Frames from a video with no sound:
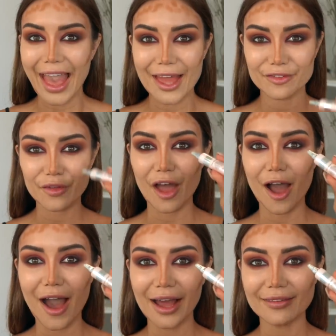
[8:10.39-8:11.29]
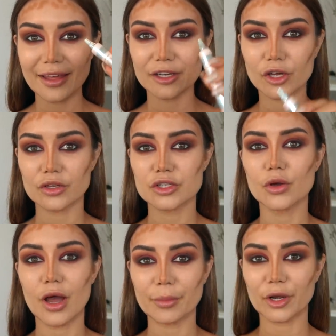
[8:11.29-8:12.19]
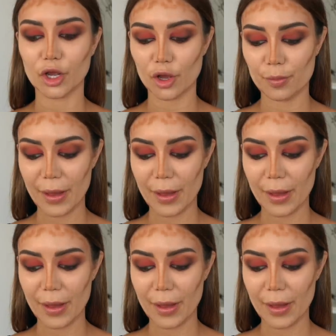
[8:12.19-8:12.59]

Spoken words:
And for the highlighted contour, I'm gonna go